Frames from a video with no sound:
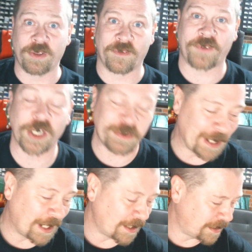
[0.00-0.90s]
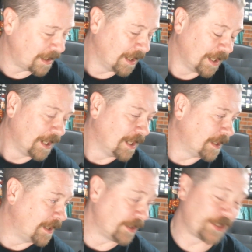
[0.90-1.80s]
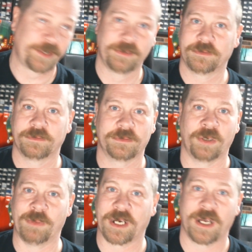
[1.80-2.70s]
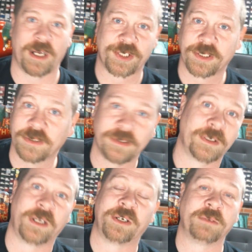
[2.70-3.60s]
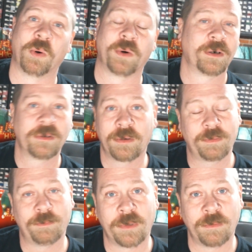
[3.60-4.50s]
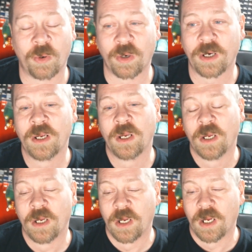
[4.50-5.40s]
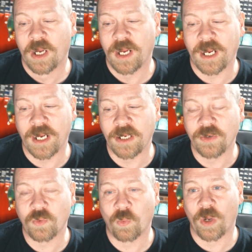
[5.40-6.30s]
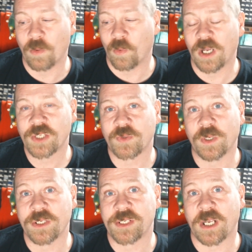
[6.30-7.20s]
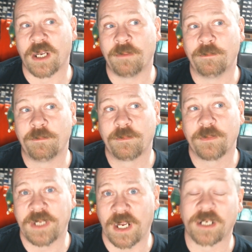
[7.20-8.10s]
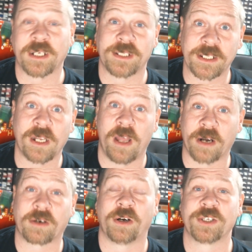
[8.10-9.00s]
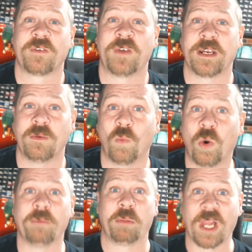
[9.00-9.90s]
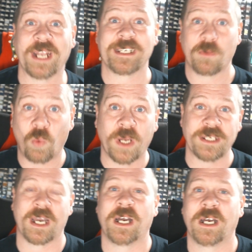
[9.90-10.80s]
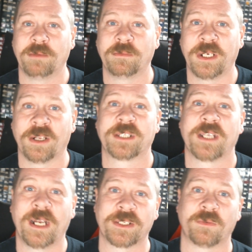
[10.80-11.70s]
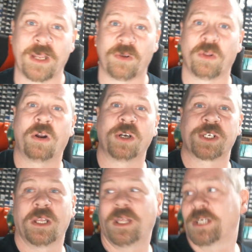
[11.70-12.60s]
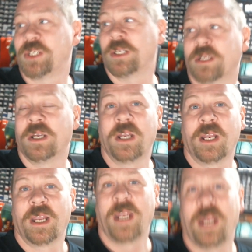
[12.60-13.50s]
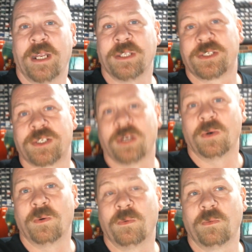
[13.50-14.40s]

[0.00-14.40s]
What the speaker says: the first box. There's, oh my gosh, 100 more or more. And what it was, yeah, because that's a lot of cards to find in one place at one time. That's a rather large collection. And so